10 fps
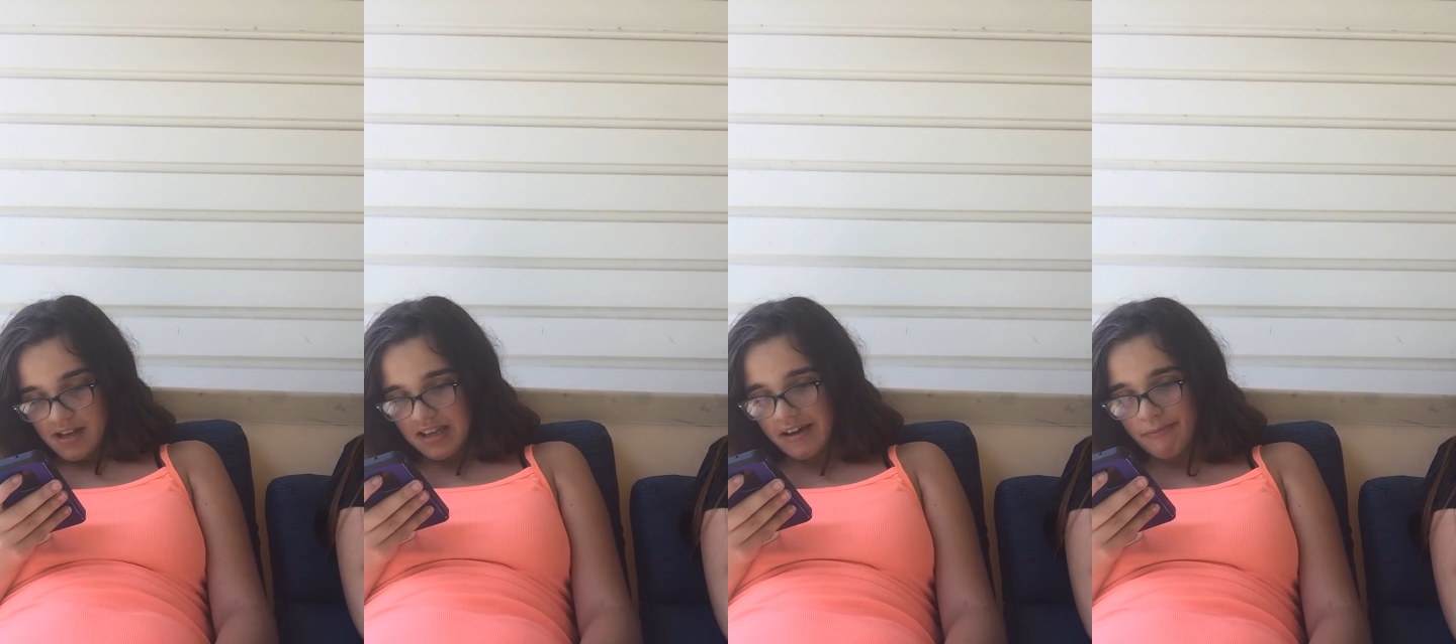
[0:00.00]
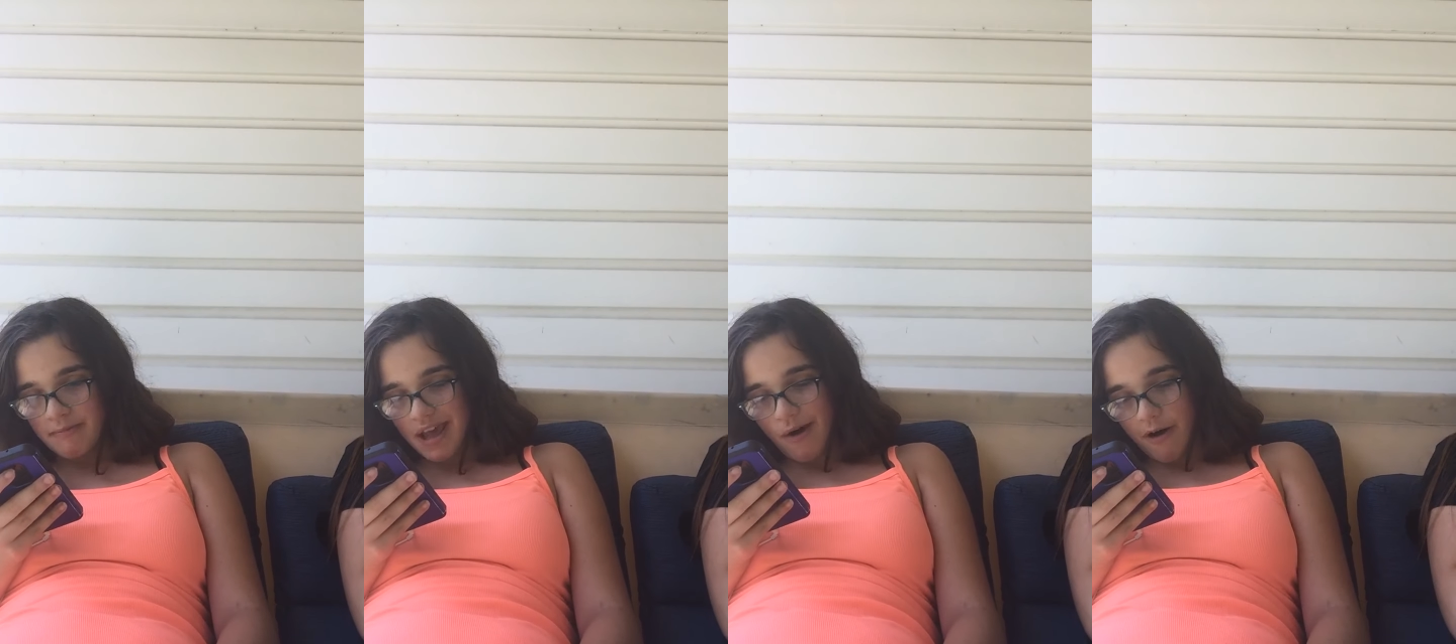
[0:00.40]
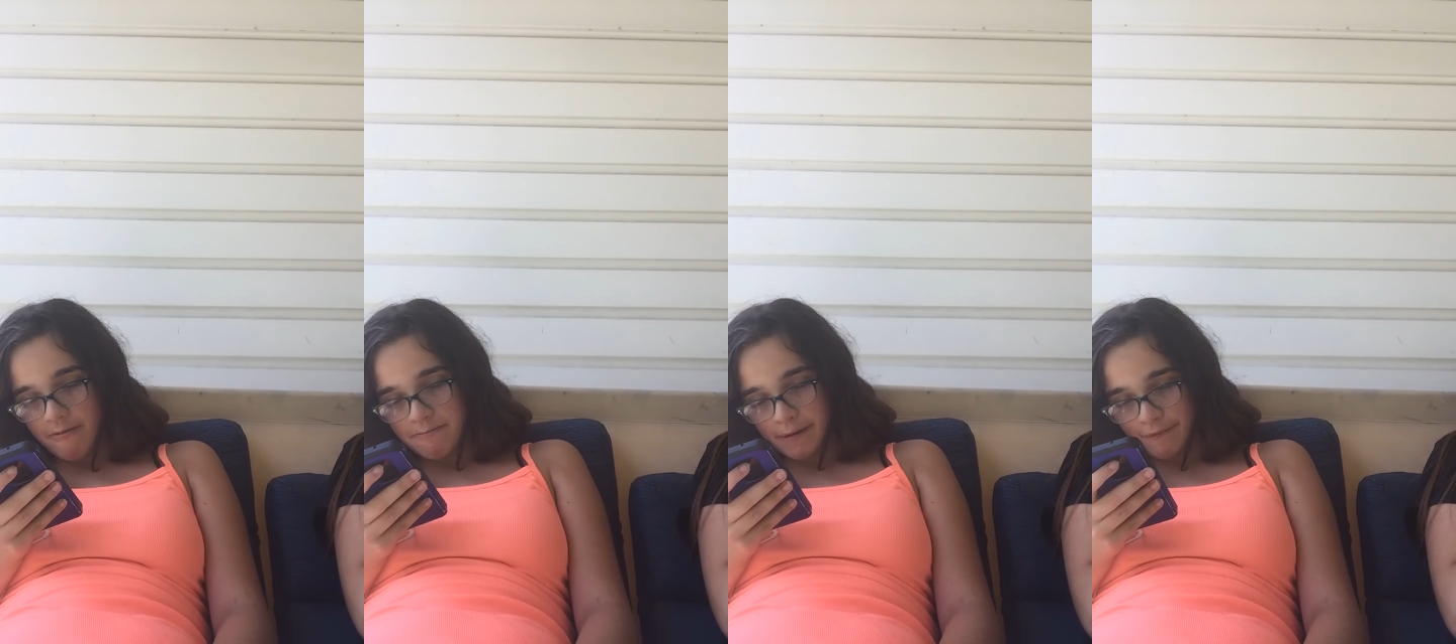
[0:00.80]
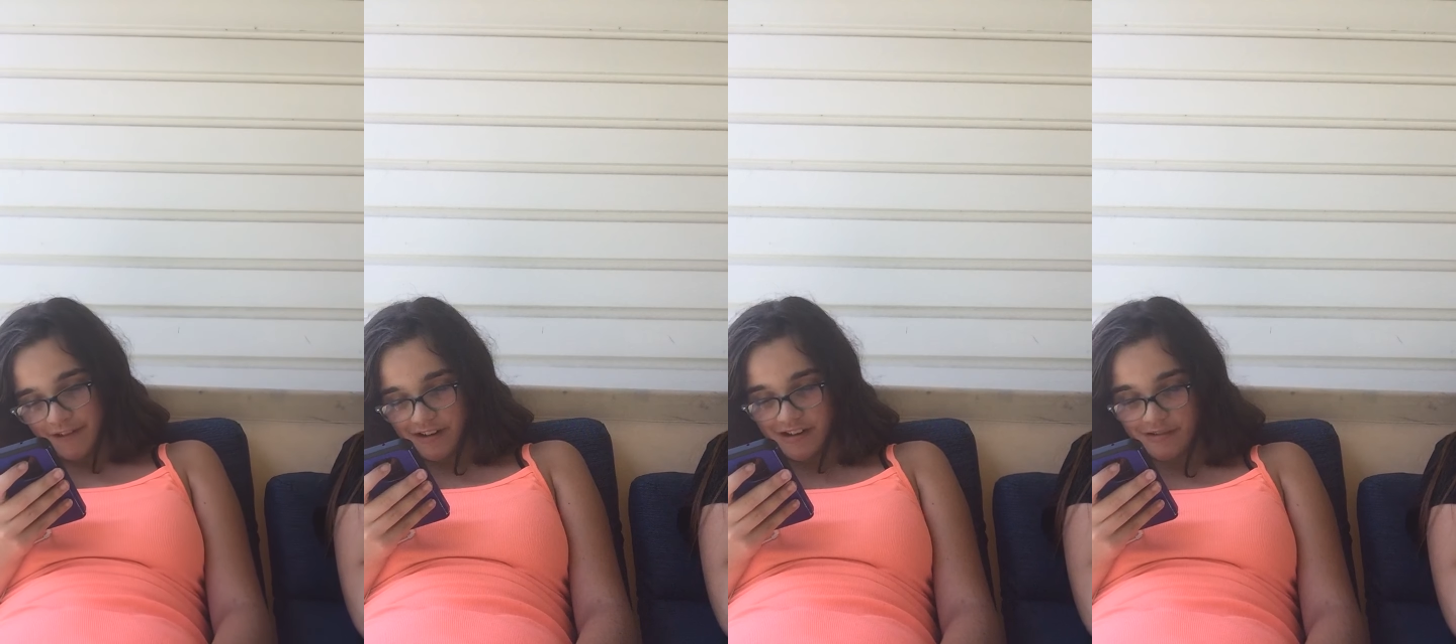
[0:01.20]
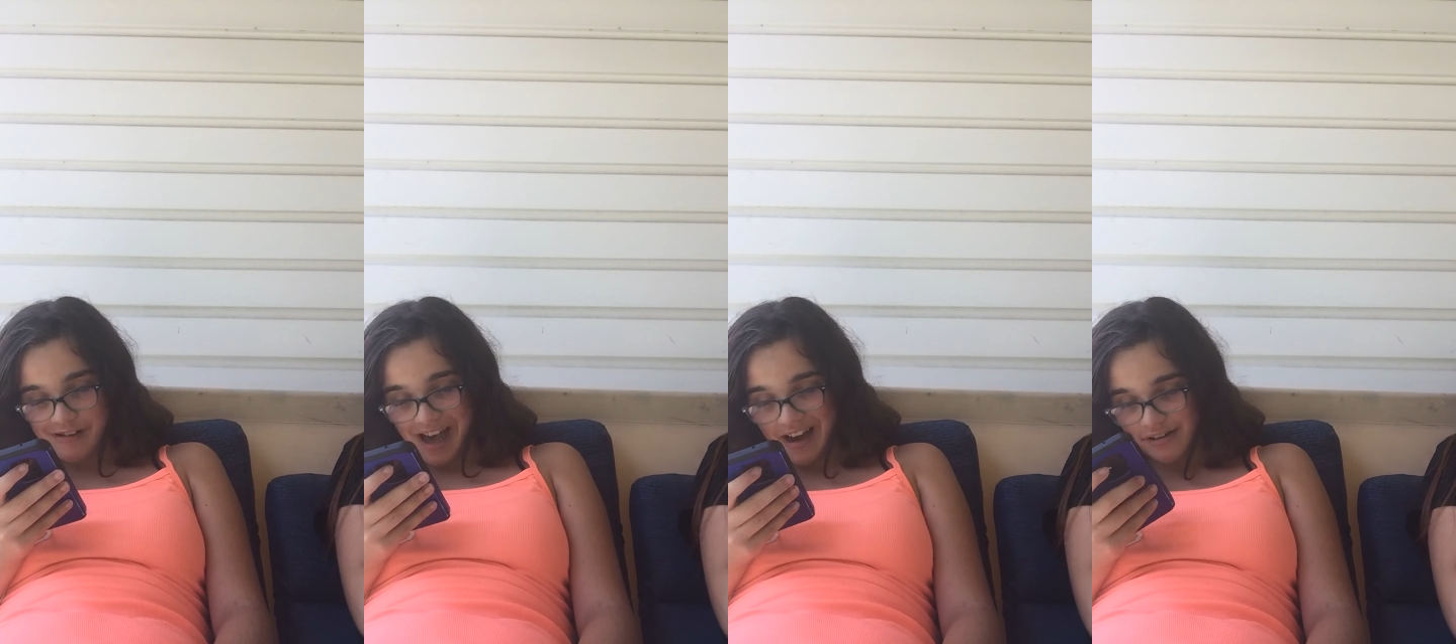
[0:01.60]
He left me open for
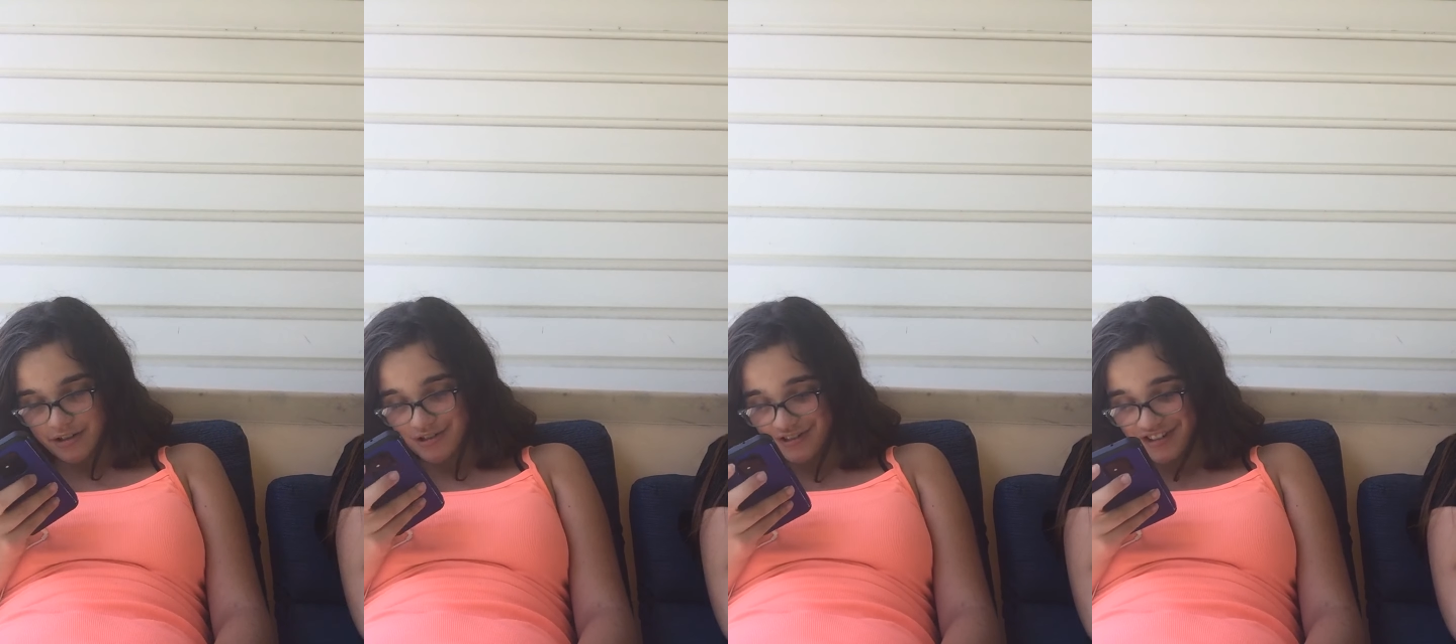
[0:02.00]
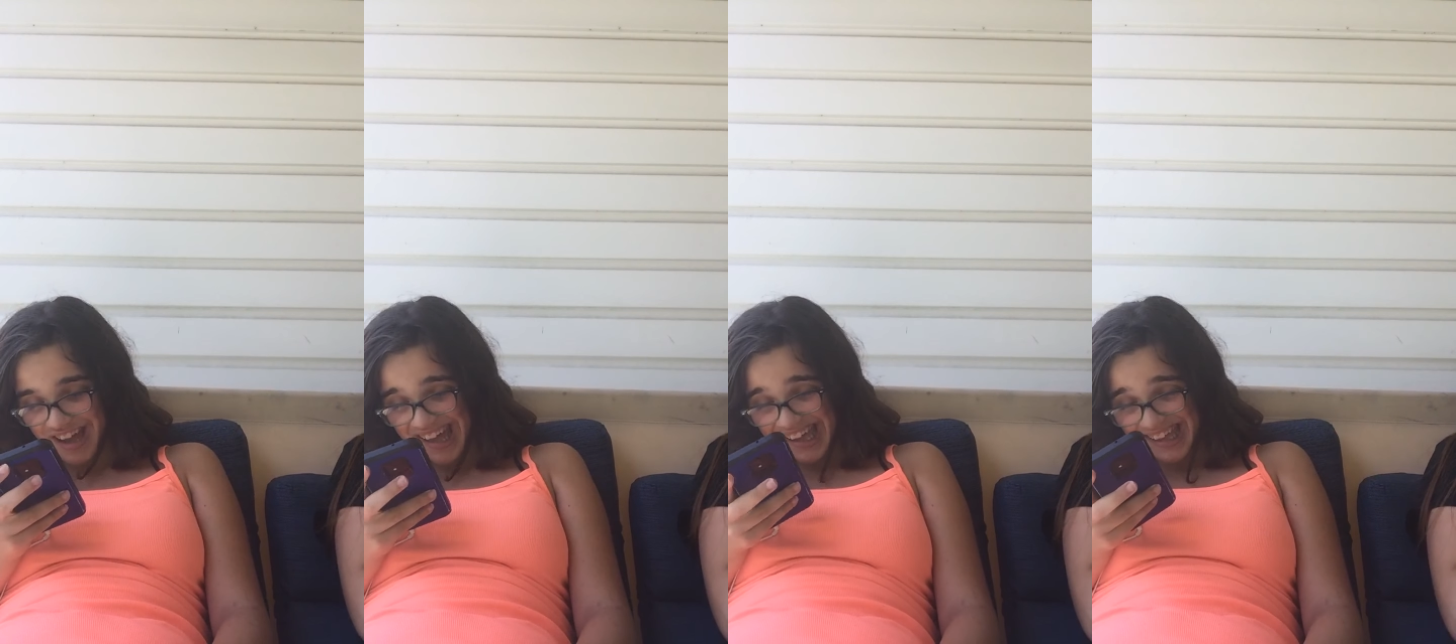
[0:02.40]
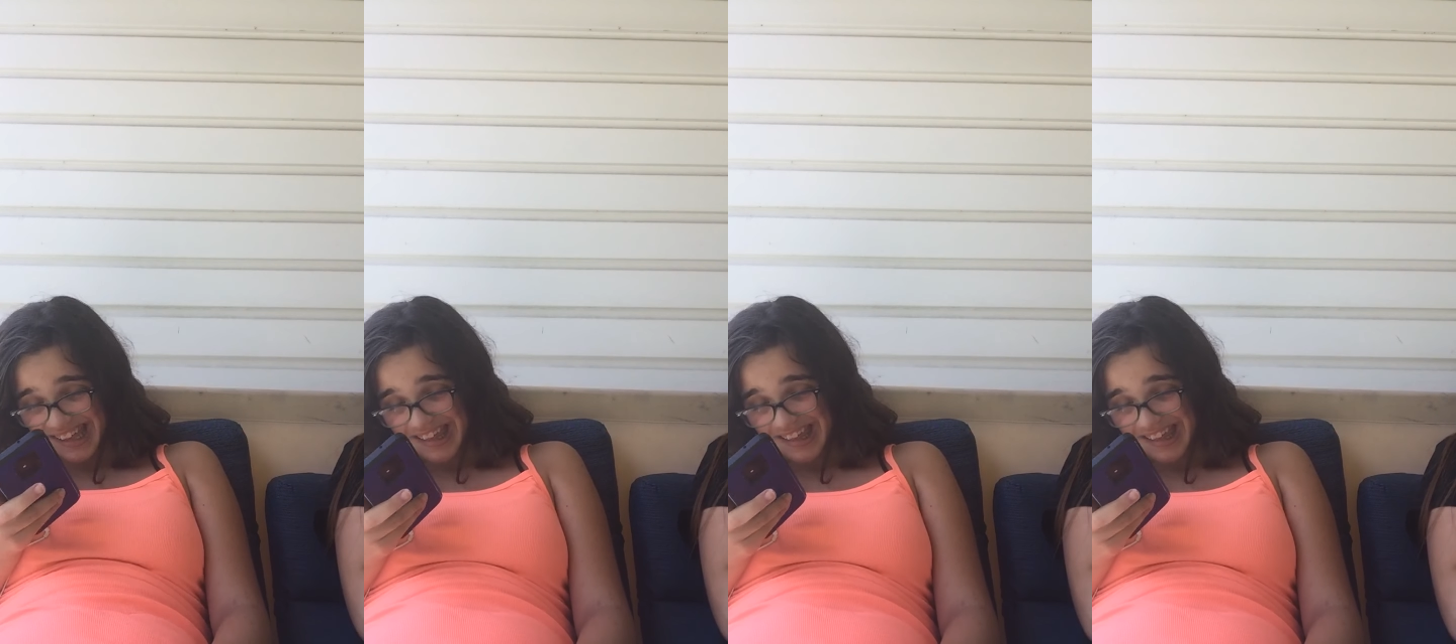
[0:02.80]
two hours straight.